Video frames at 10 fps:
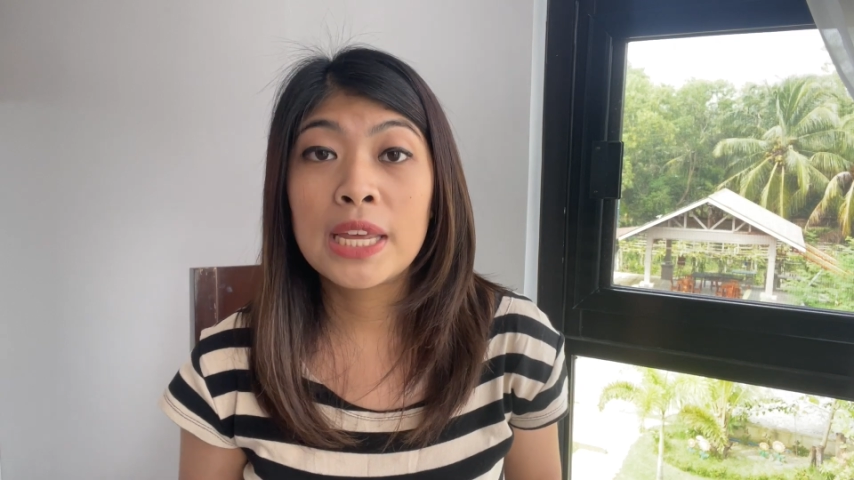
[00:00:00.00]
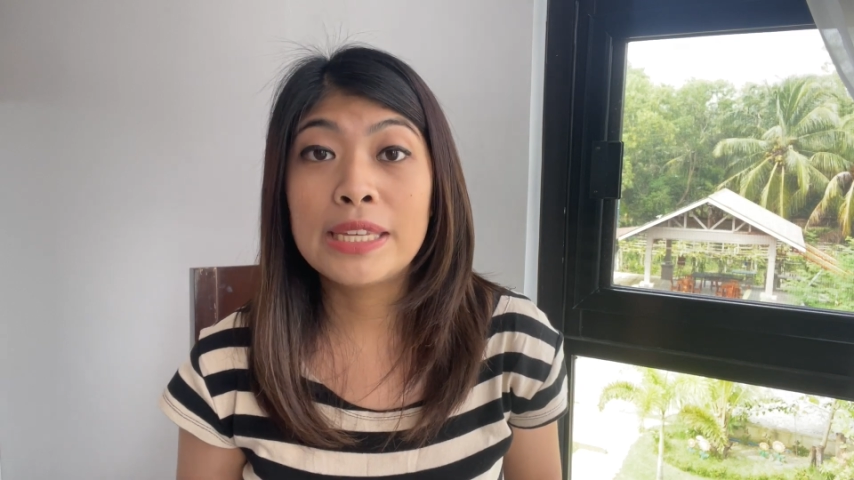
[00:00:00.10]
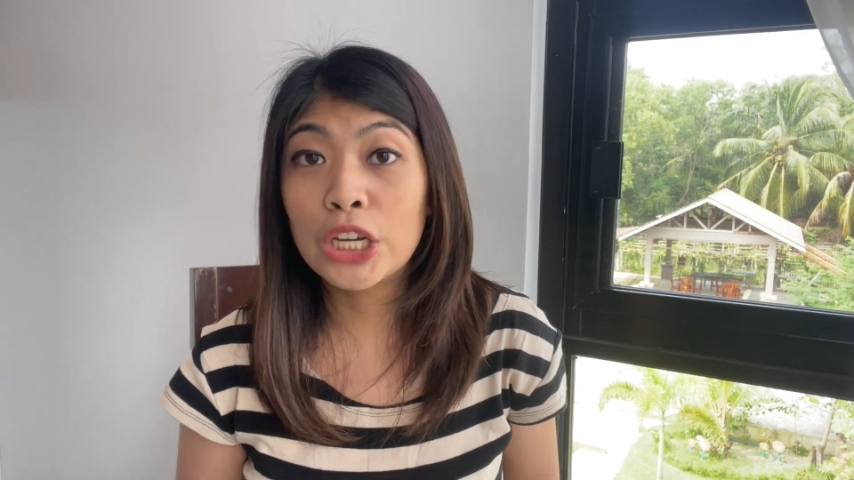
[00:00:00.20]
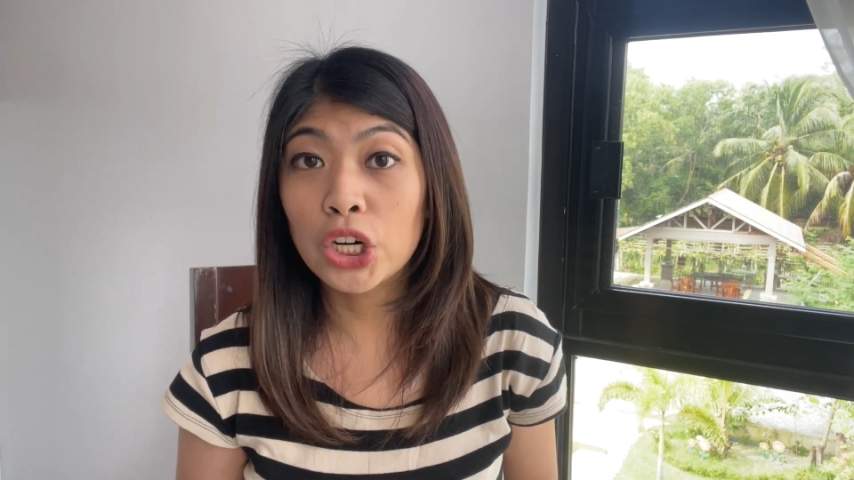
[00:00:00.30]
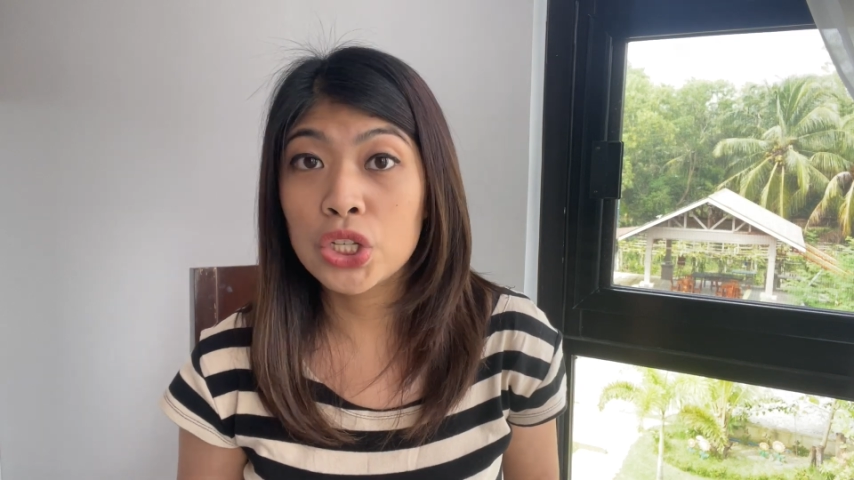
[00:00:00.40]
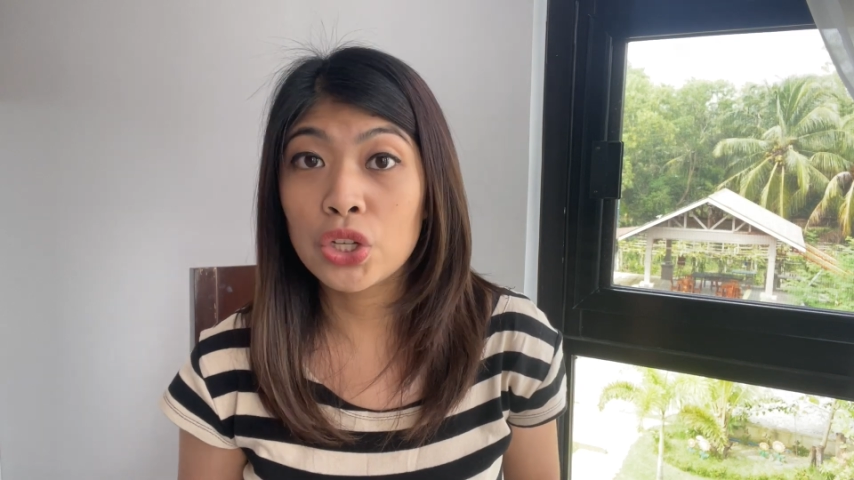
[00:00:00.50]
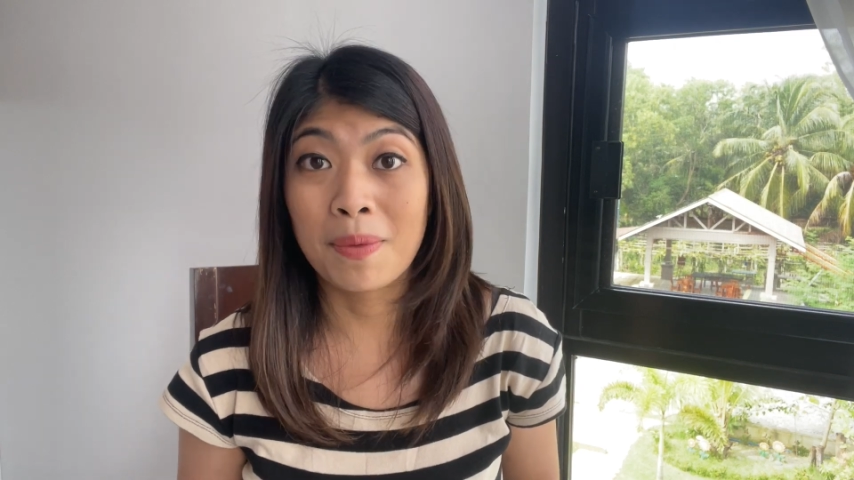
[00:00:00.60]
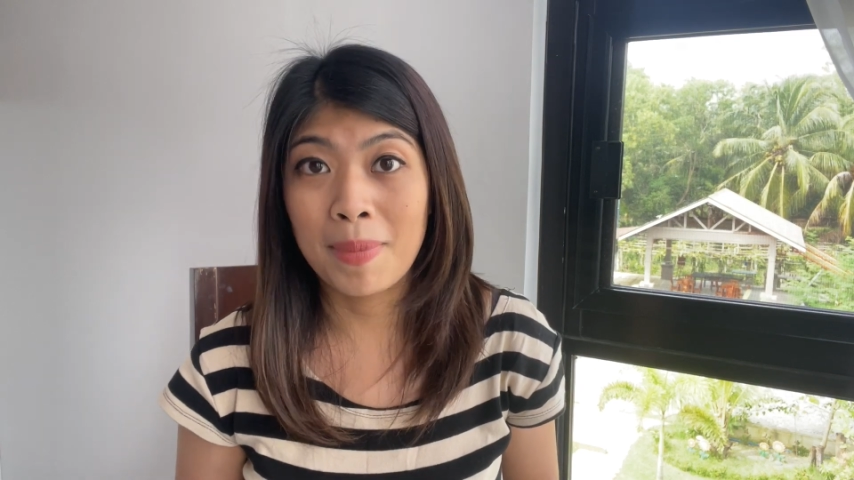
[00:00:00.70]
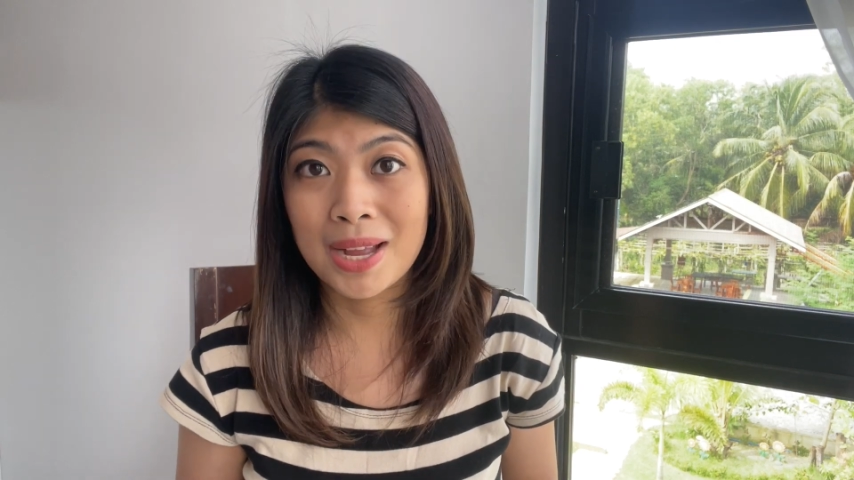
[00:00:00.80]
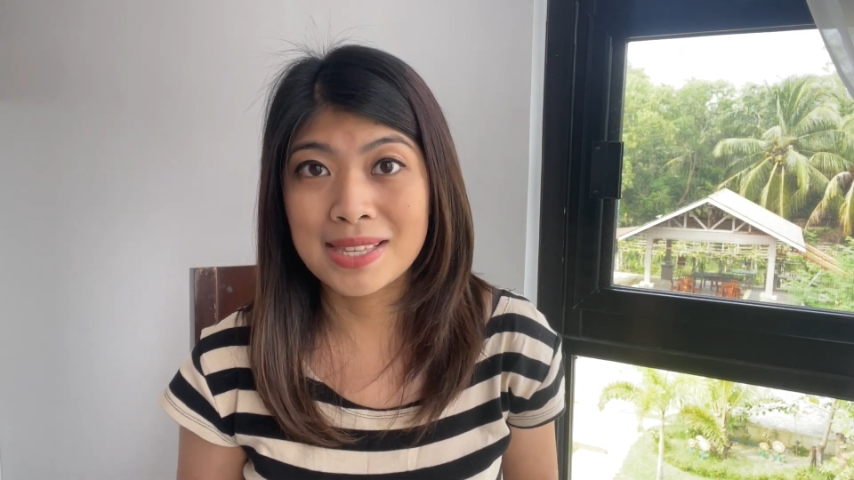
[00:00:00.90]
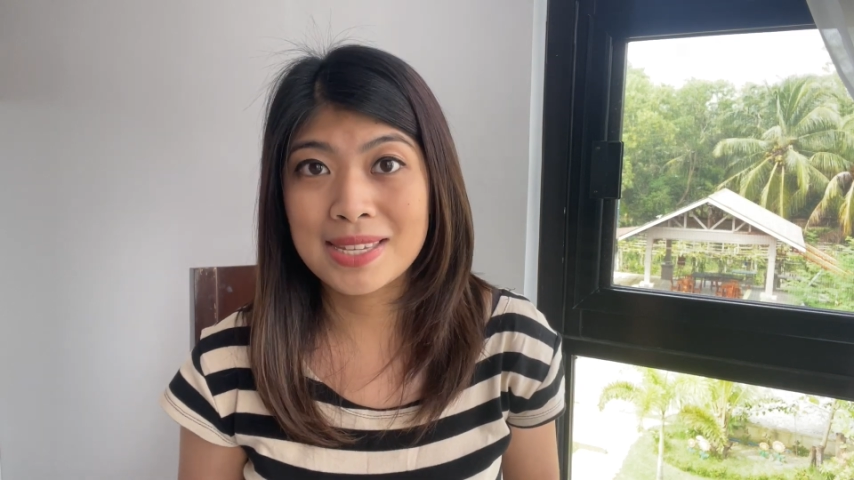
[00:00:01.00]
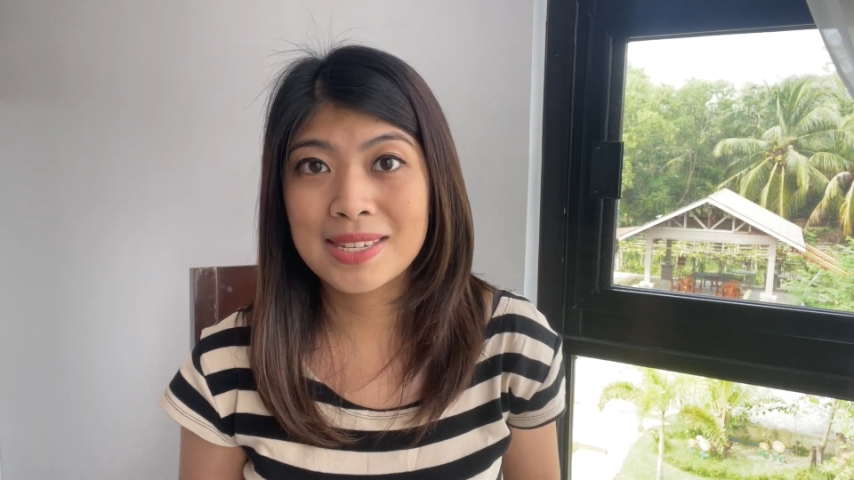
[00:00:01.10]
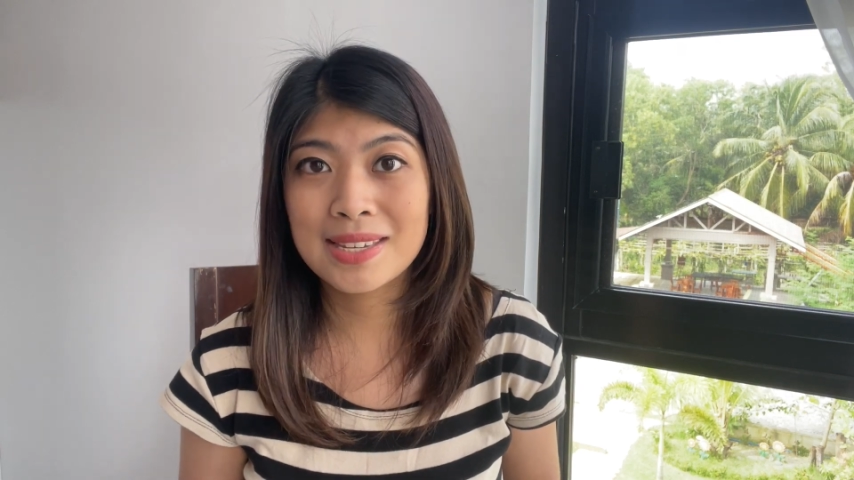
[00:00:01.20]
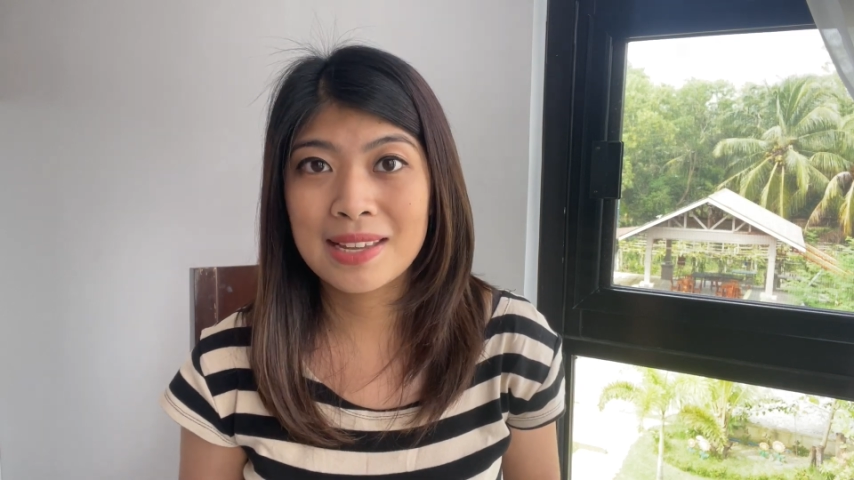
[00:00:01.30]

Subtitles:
years or months.